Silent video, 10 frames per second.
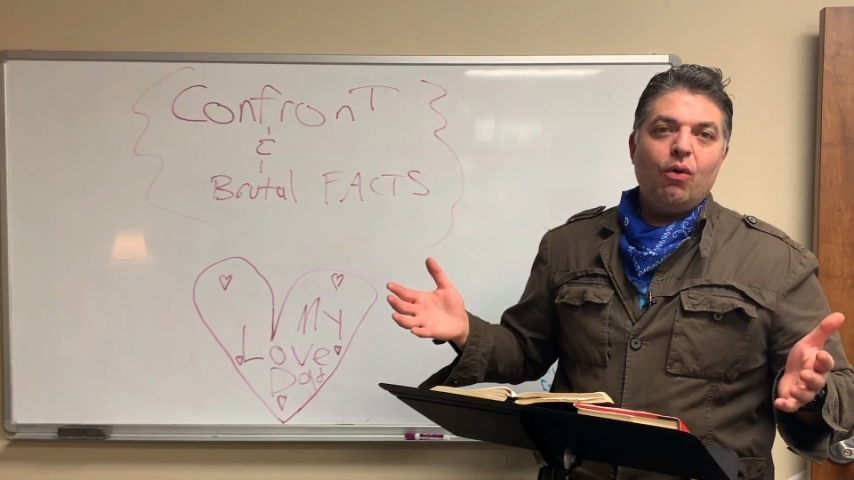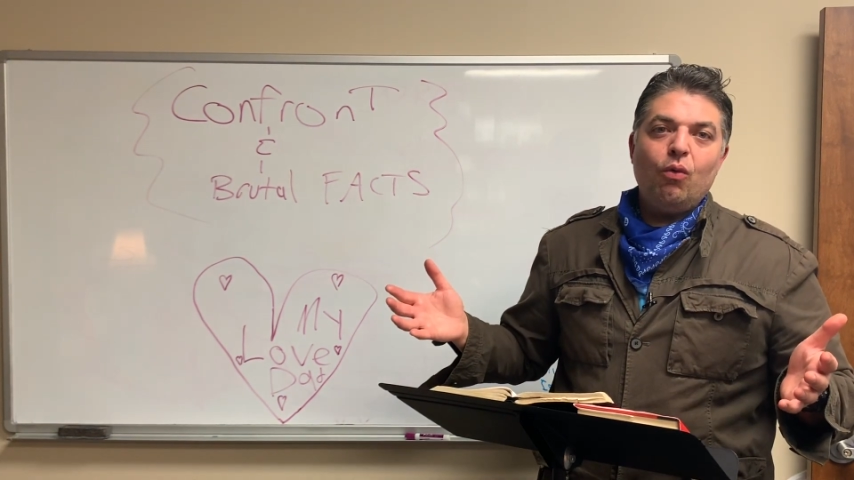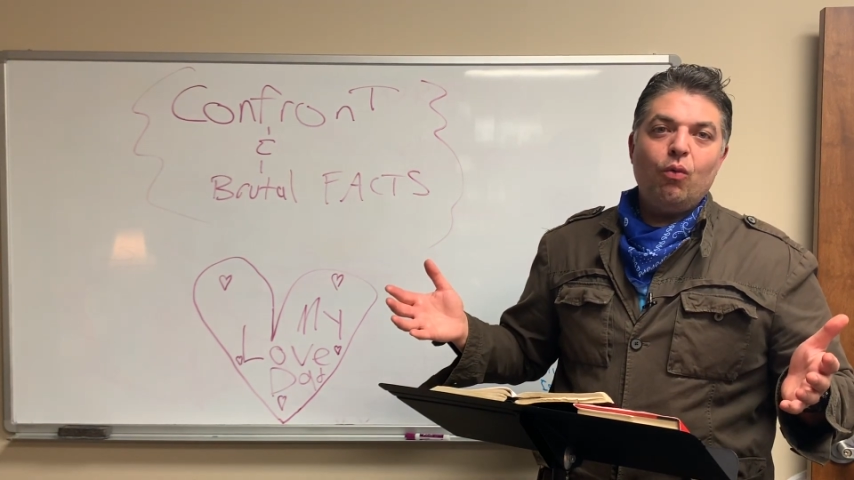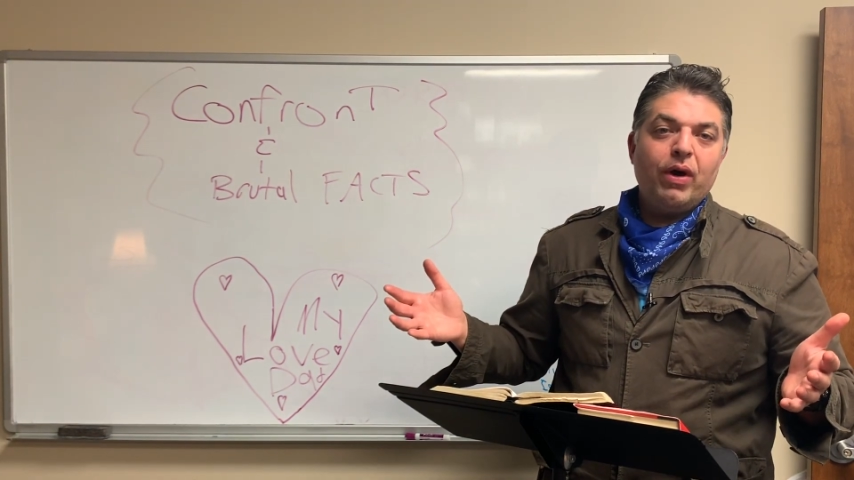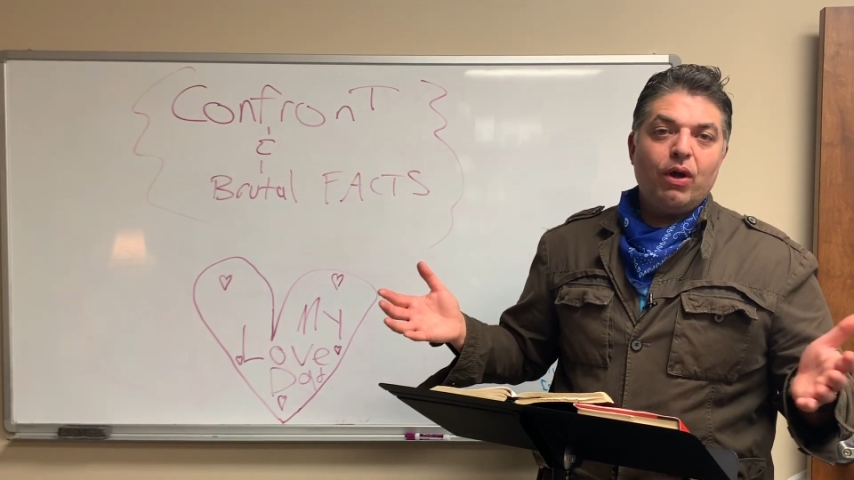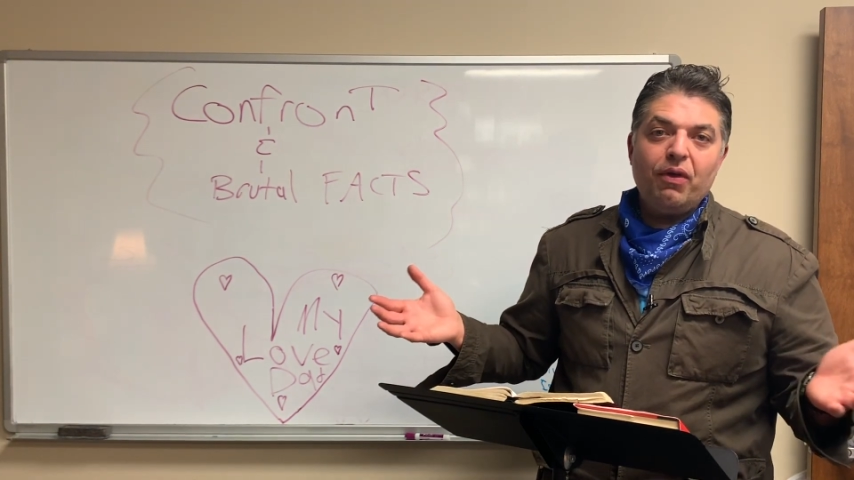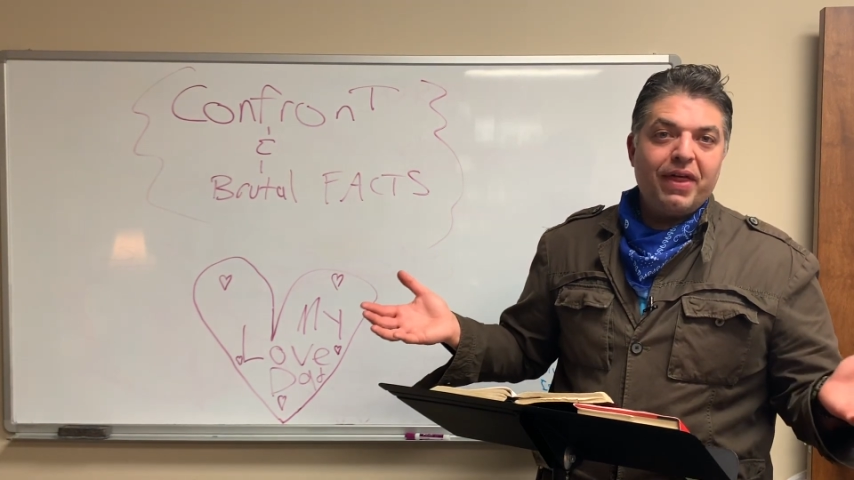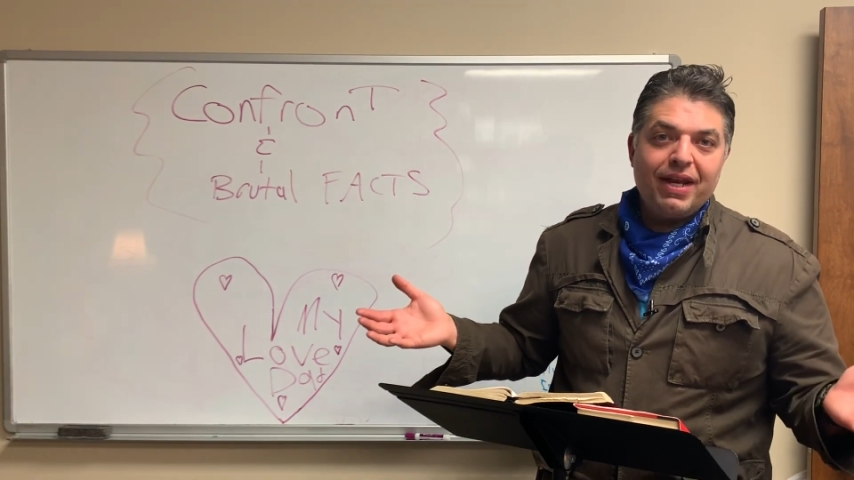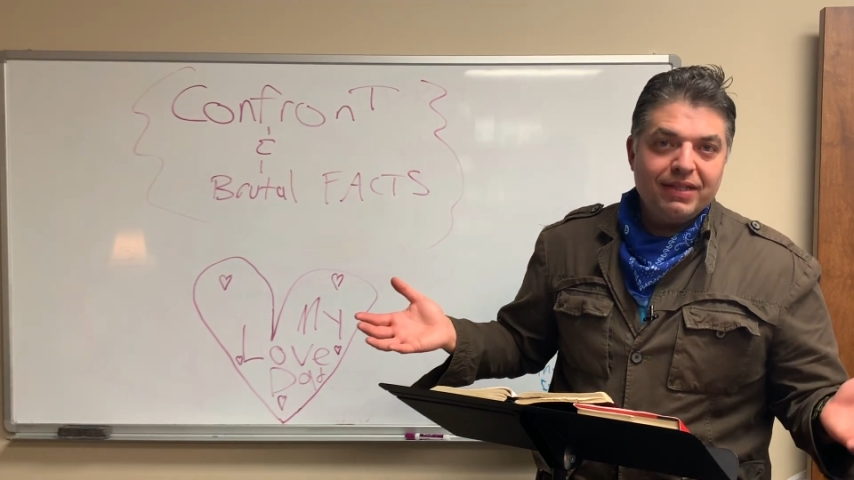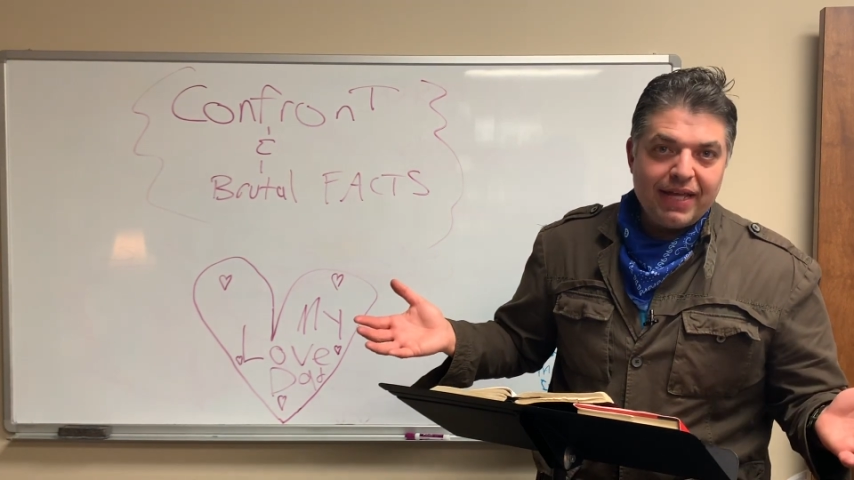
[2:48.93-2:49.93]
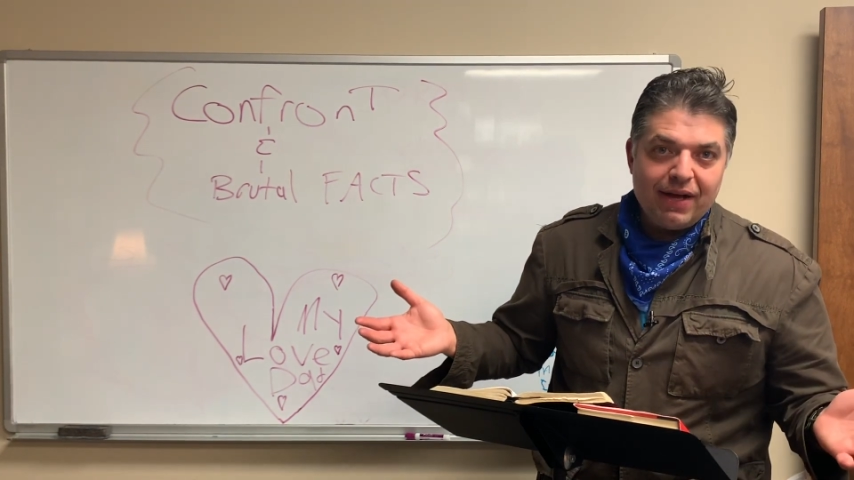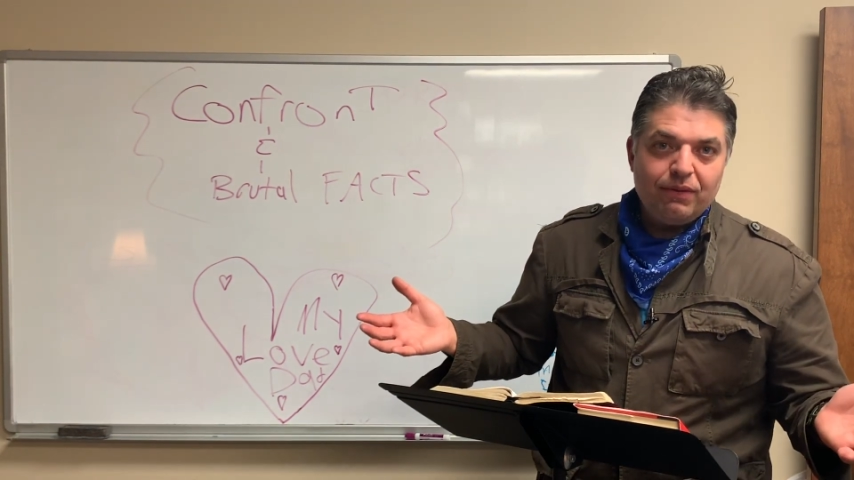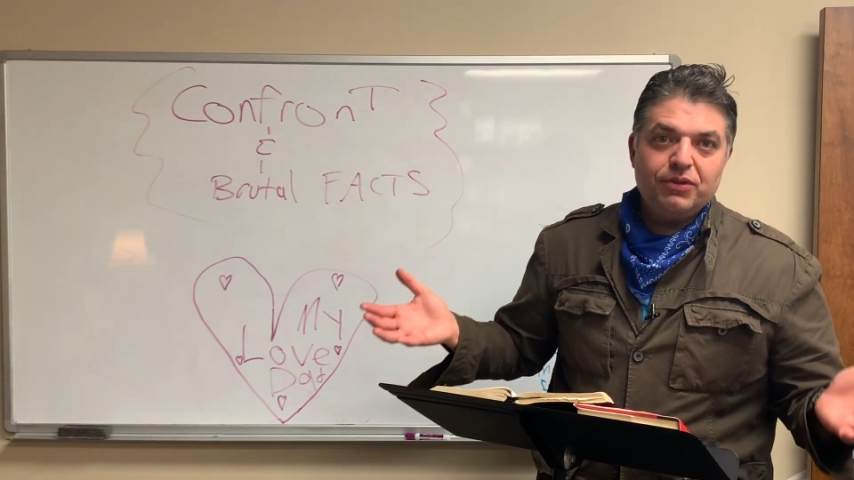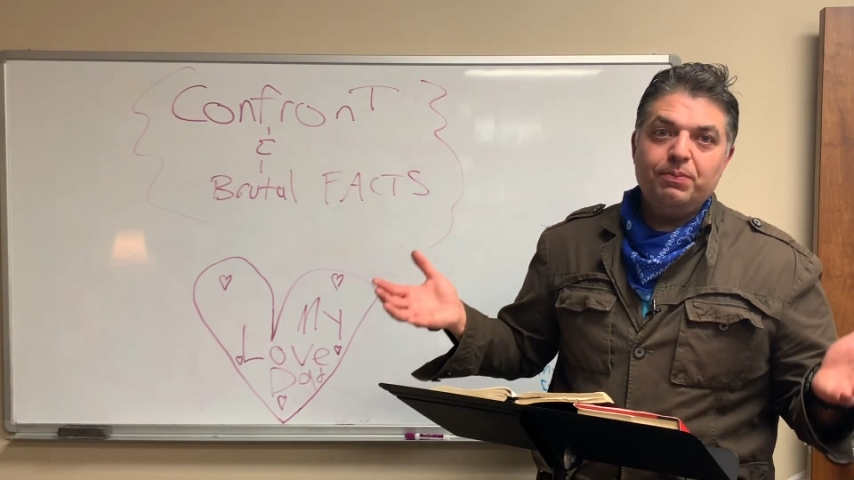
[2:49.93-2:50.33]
what all that entails,